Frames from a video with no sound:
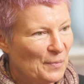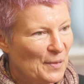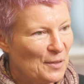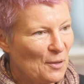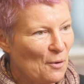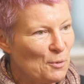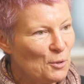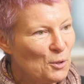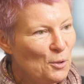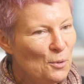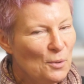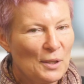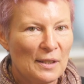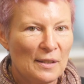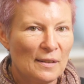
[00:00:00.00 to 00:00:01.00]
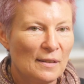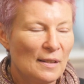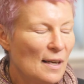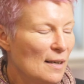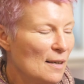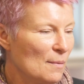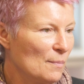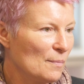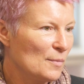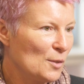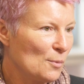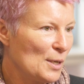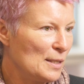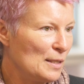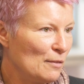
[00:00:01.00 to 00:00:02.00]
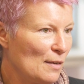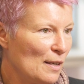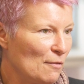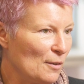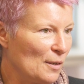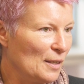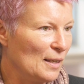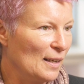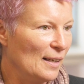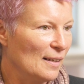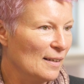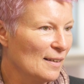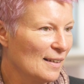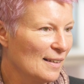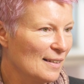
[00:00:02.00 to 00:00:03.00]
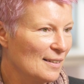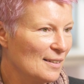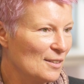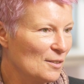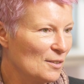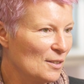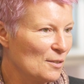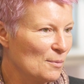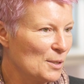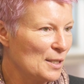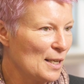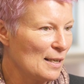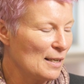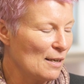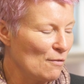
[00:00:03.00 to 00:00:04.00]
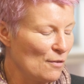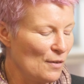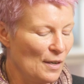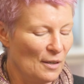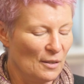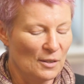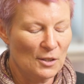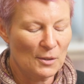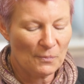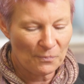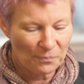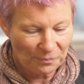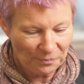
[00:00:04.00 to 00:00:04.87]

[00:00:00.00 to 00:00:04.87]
So I was talking to Wendy Flavel earlier, just as we sat down for lunch,